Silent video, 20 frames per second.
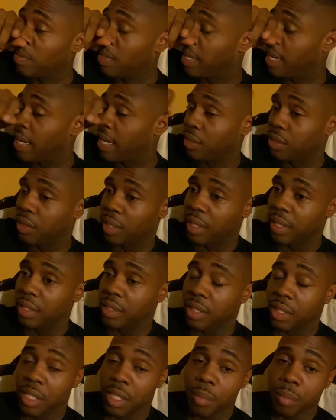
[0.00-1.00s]
Actually,
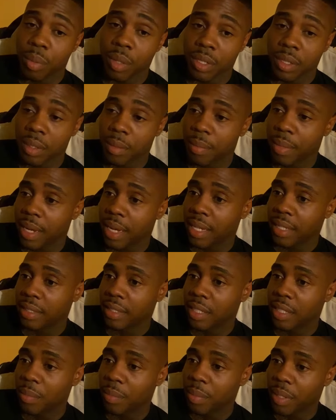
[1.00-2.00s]
he's a good brother of mine.
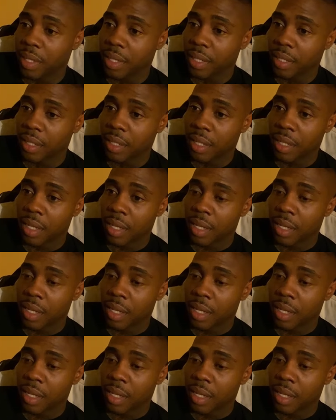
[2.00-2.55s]
He'll be here.